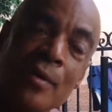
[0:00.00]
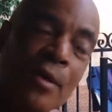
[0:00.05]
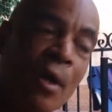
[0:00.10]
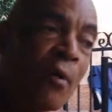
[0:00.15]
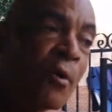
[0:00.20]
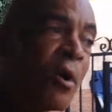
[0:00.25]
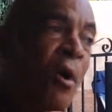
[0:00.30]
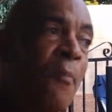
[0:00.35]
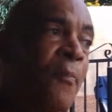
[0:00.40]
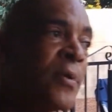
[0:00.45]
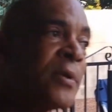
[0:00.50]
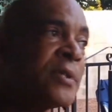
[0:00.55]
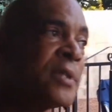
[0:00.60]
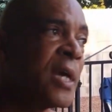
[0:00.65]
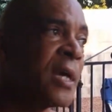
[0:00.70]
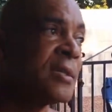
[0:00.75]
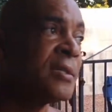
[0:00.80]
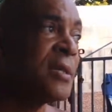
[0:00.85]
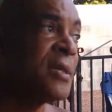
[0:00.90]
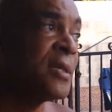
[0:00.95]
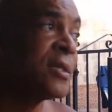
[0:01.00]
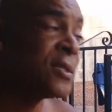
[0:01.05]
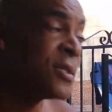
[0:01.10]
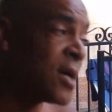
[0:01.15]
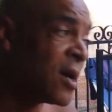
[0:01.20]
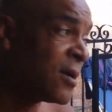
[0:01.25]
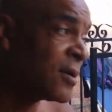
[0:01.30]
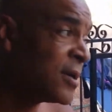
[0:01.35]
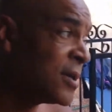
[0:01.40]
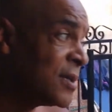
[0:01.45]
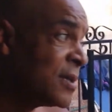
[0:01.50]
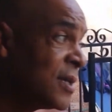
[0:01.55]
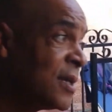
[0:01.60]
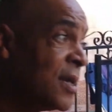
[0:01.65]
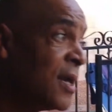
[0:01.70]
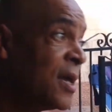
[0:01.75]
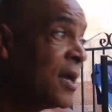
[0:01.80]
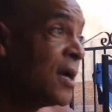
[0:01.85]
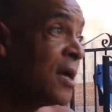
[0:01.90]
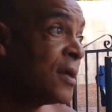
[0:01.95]
Don't go protecting and
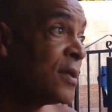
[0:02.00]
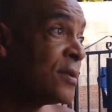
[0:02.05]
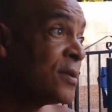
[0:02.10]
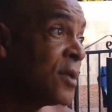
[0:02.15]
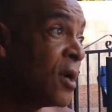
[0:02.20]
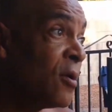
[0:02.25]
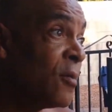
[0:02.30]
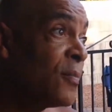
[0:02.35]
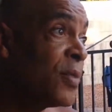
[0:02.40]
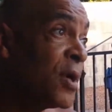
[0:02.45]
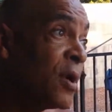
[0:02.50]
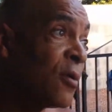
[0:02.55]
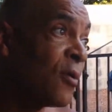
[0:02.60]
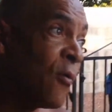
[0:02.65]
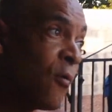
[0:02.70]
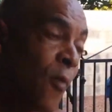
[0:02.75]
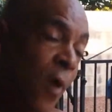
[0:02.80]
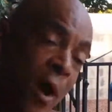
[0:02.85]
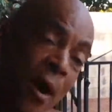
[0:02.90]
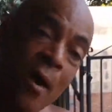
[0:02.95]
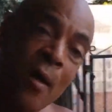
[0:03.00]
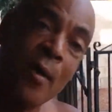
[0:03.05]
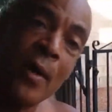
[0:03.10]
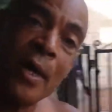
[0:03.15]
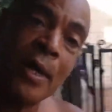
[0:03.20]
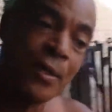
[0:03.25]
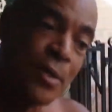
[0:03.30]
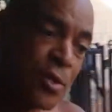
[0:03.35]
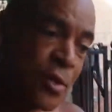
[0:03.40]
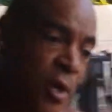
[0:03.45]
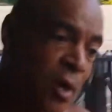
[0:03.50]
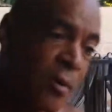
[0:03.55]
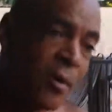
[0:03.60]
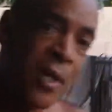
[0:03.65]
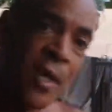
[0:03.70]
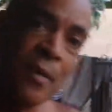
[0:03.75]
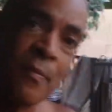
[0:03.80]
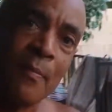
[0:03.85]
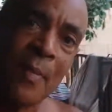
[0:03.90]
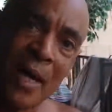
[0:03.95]
talking, don't build a wall, and you're gonna
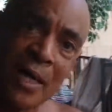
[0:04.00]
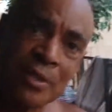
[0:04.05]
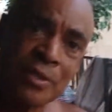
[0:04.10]
leave my